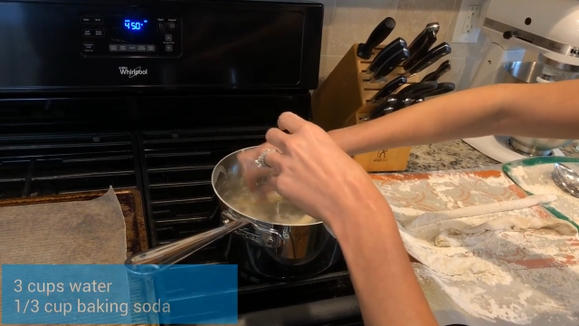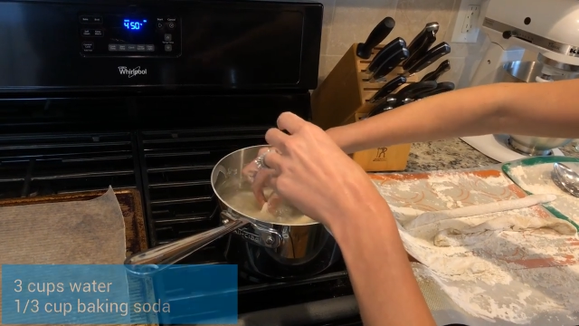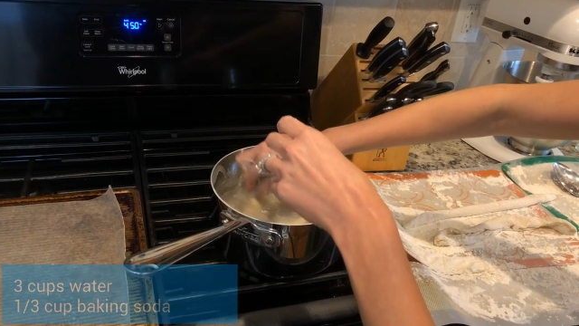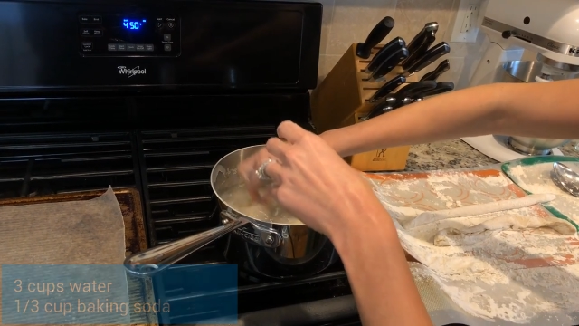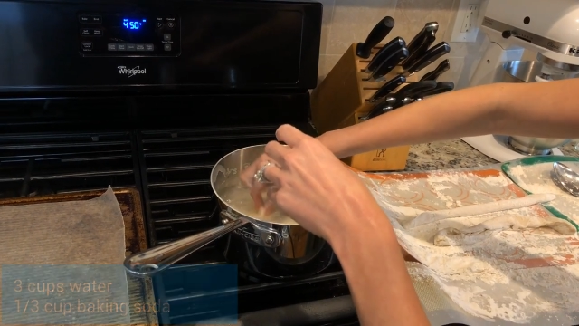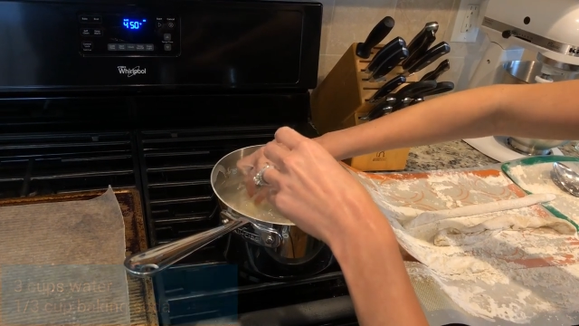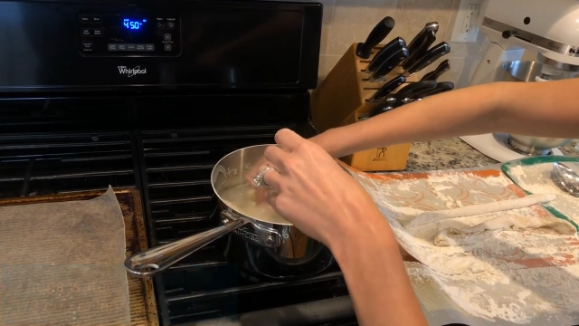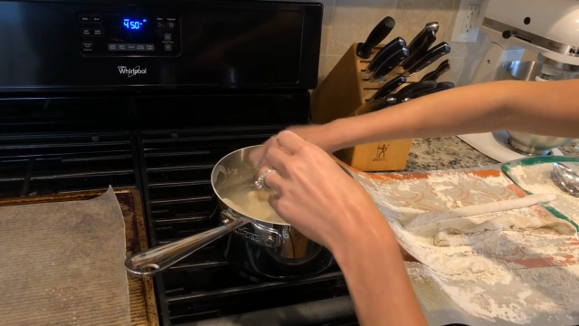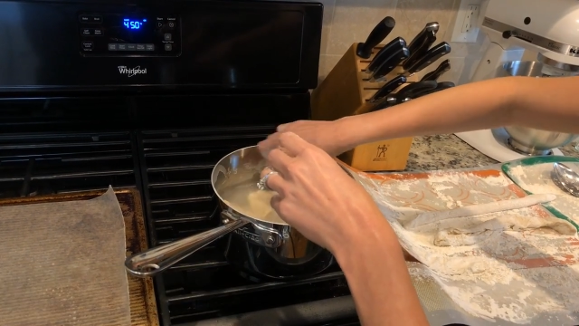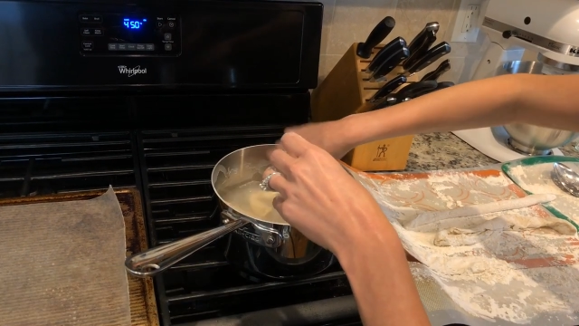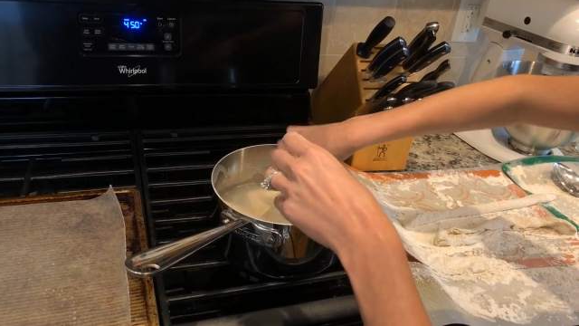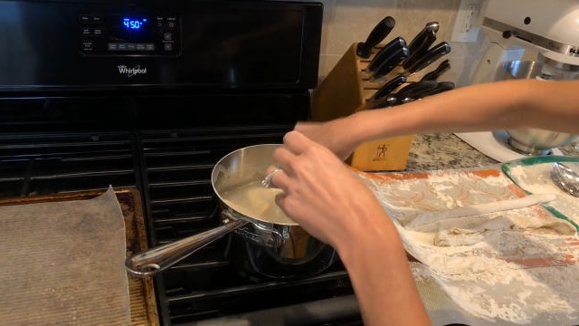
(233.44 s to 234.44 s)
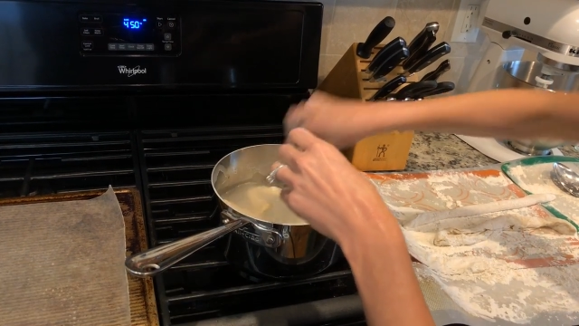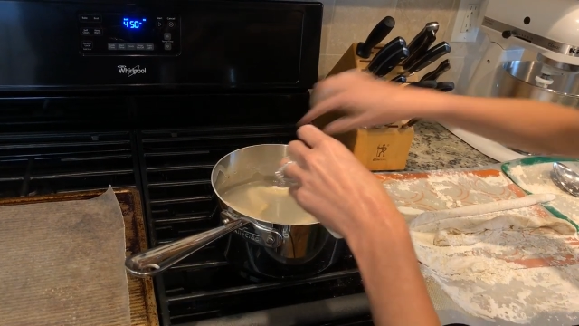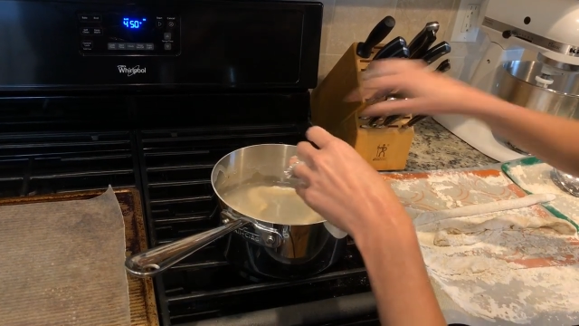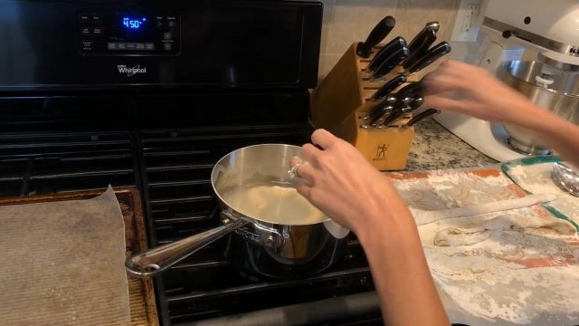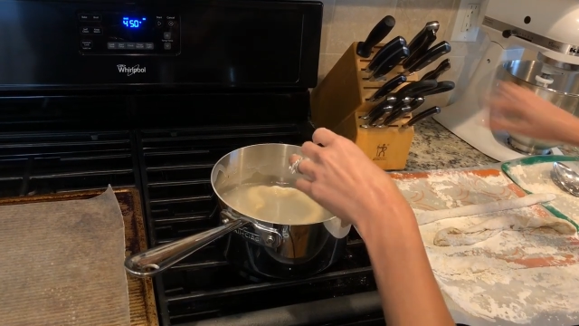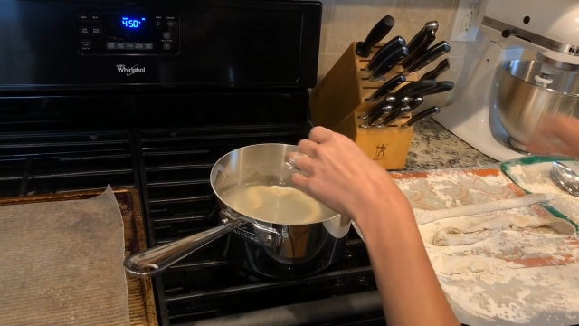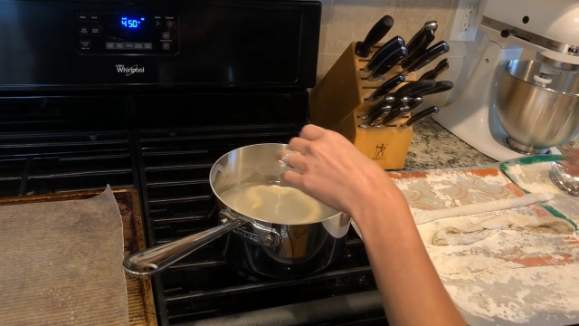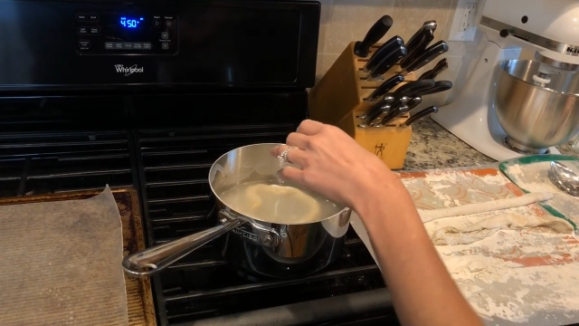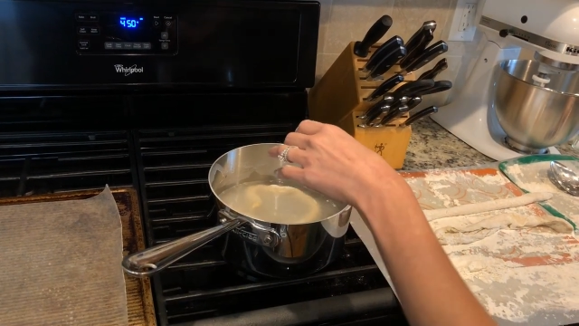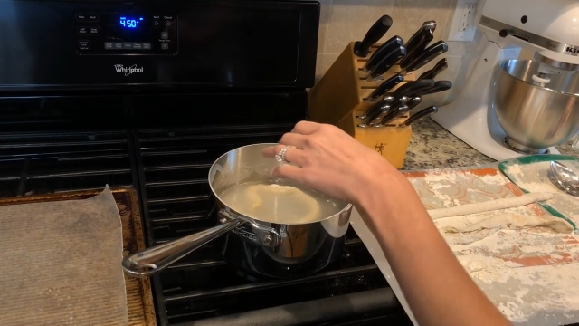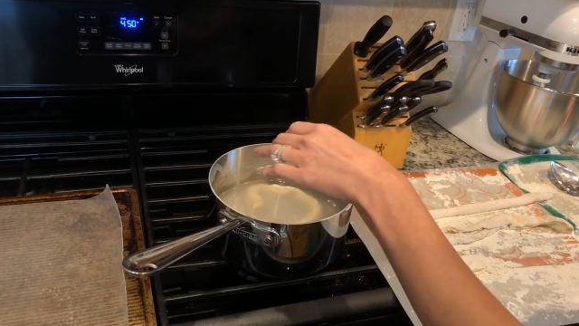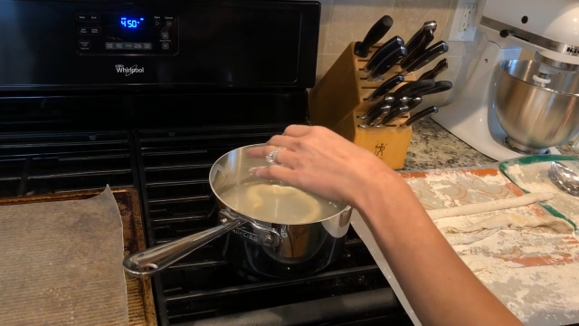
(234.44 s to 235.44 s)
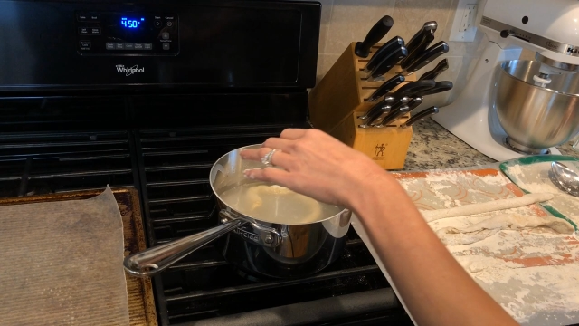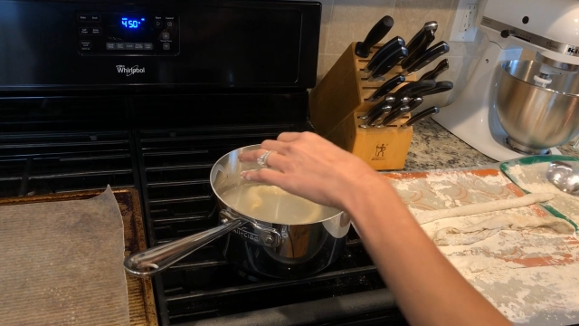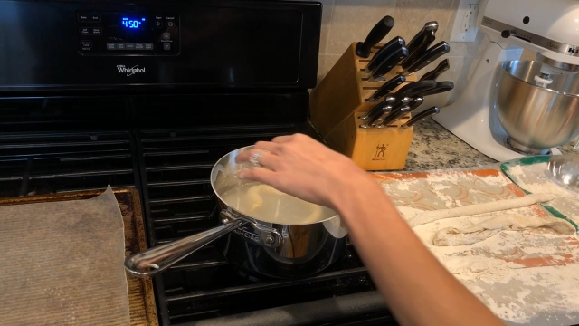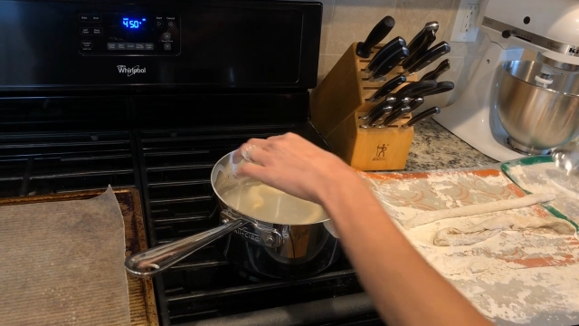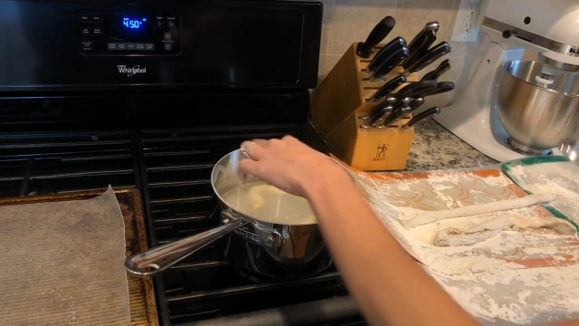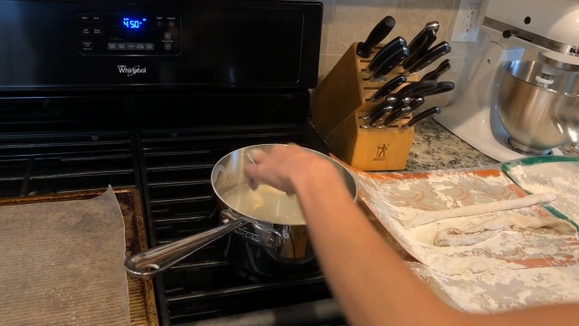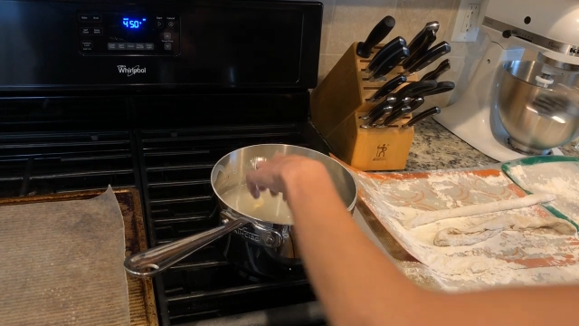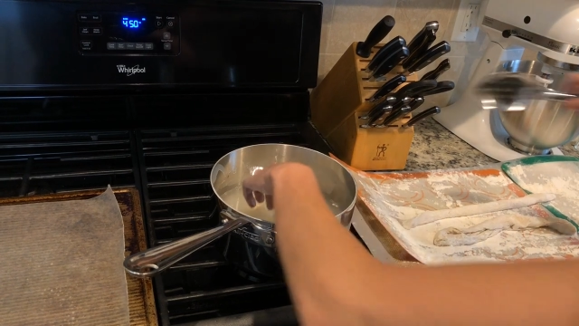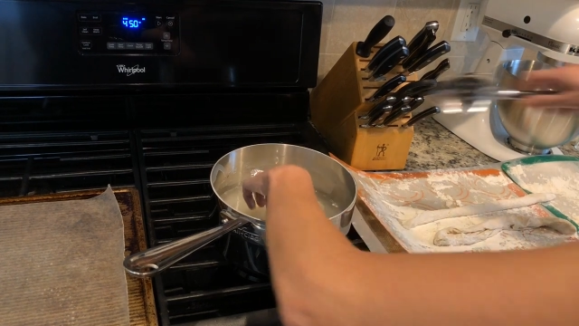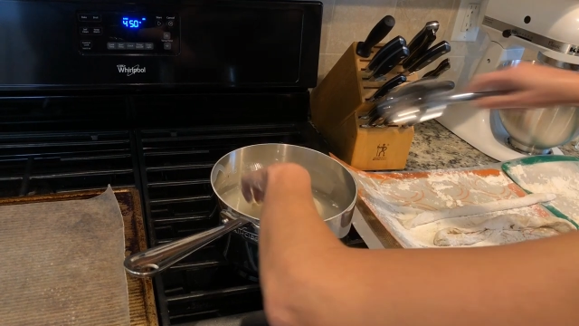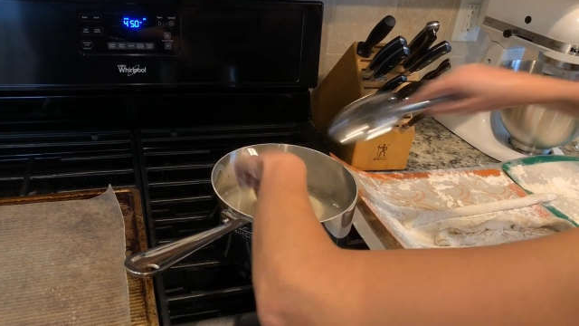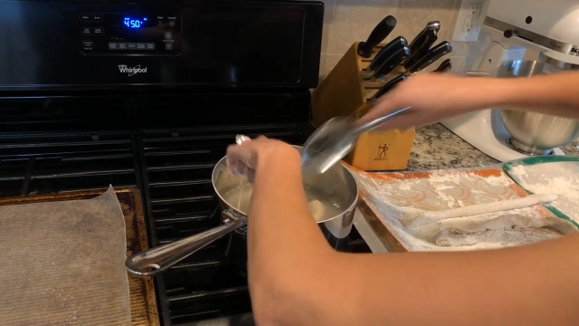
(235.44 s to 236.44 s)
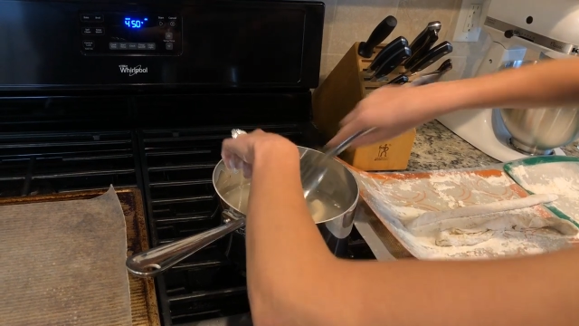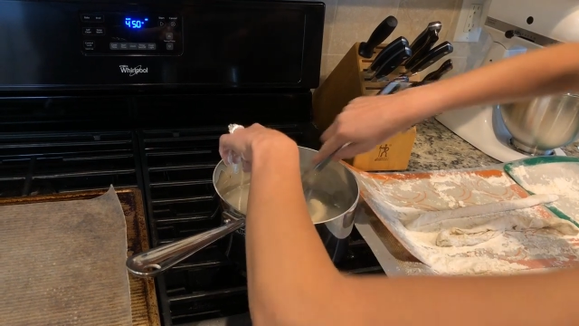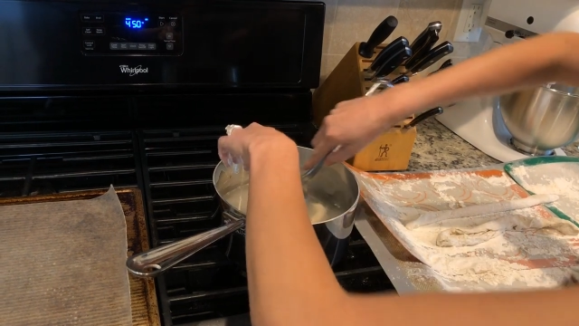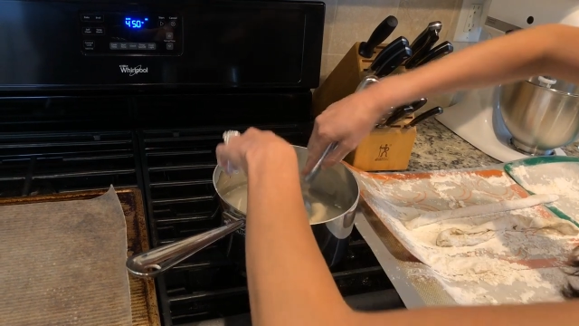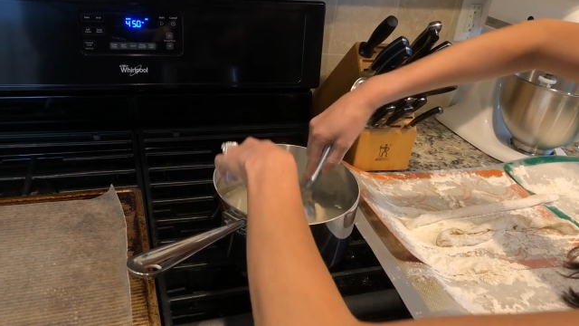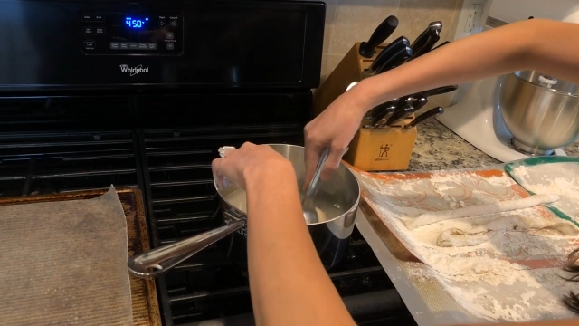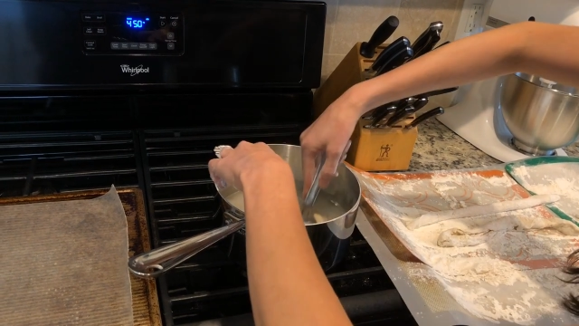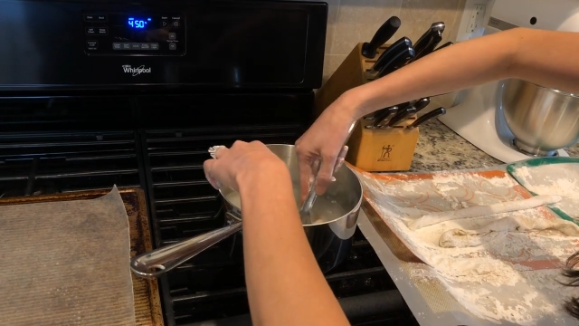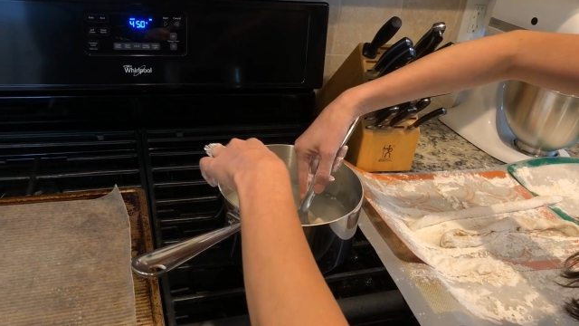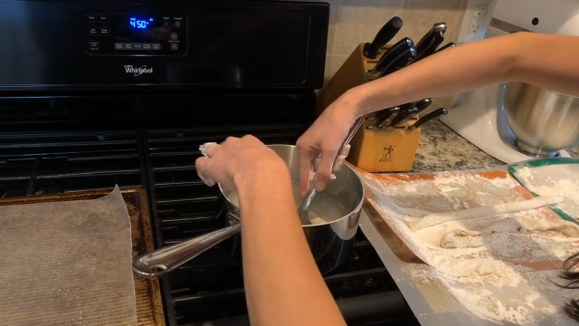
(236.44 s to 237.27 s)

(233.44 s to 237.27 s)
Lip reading: Nobody's mouth can be seen.